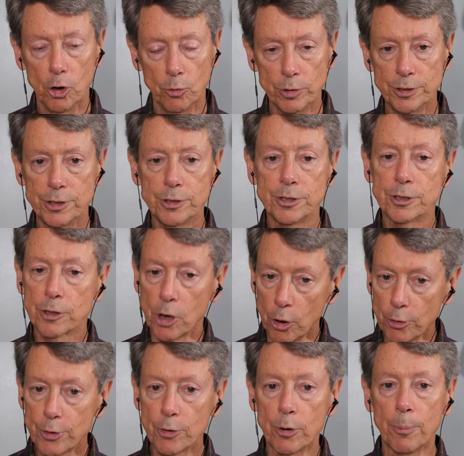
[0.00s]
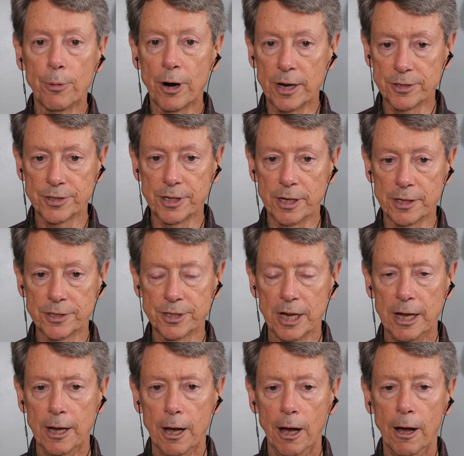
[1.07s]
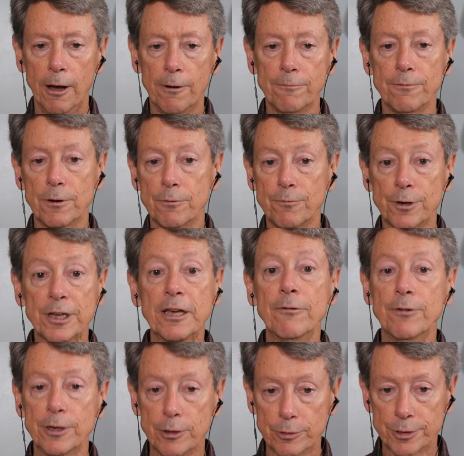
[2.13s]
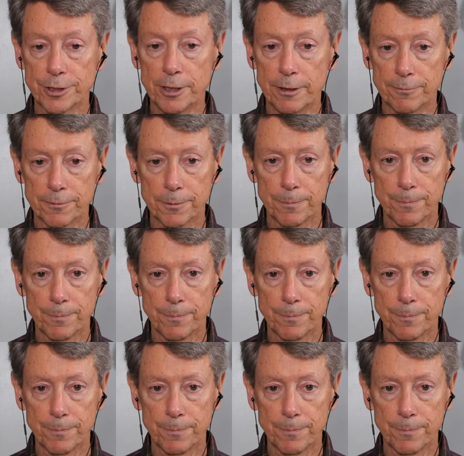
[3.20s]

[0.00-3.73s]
which is to go through a process of forgiving yourself